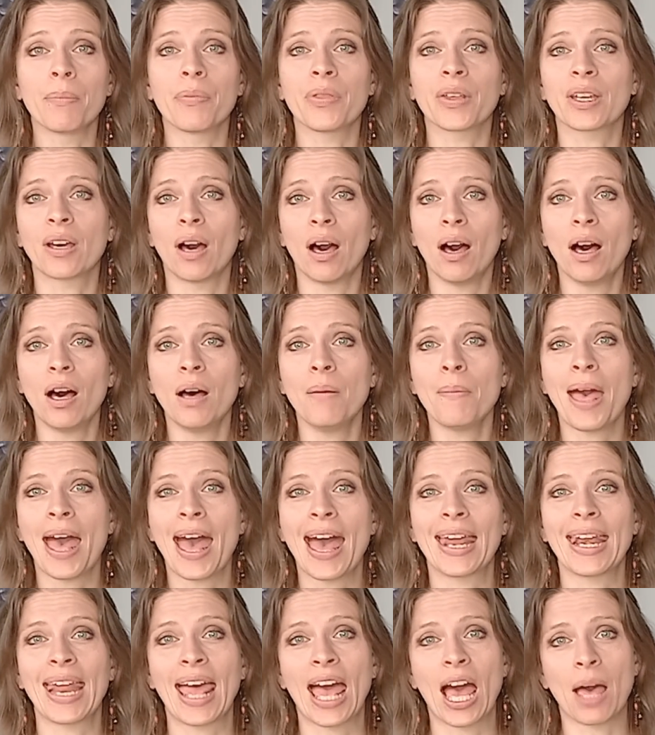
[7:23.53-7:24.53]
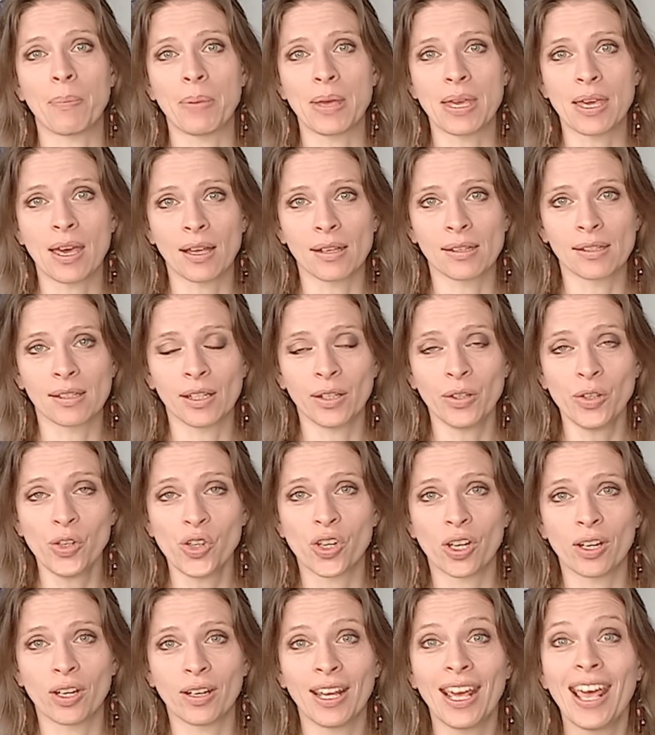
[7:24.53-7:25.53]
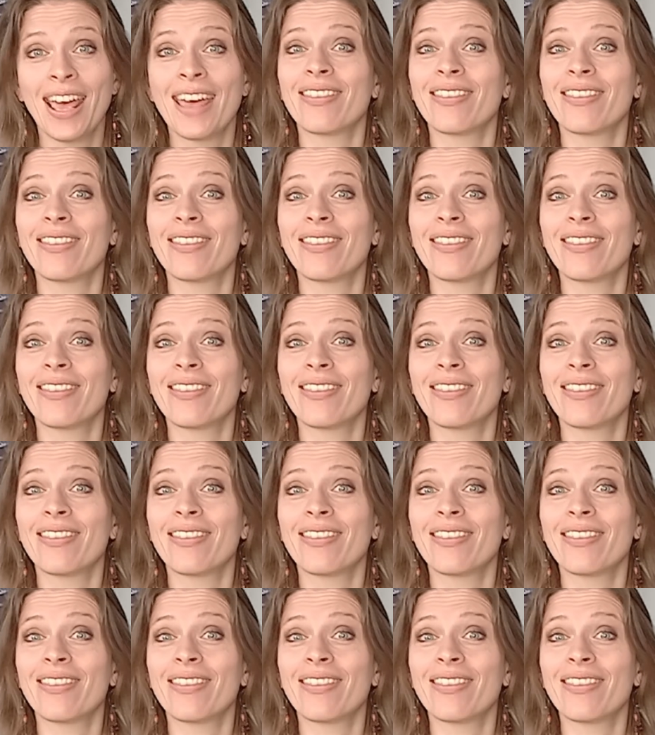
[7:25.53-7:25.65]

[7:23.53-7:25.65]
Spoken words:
the Calm and Happy Gut Solution,